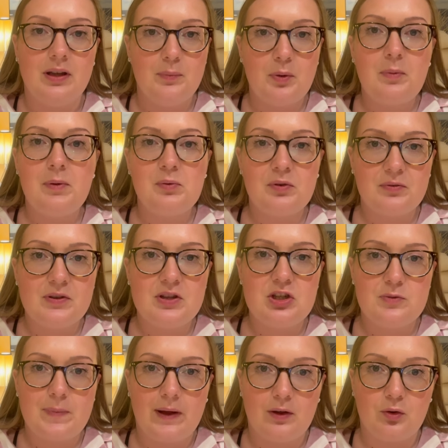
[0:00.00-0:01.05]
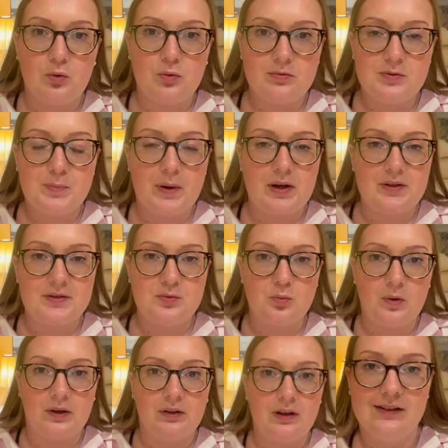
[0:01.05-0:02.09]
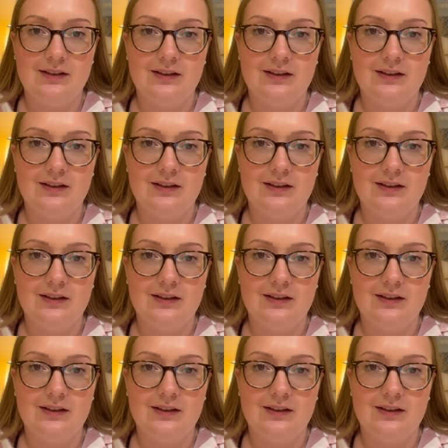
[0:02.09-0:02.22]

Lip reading: it probably would have finished about 1:15.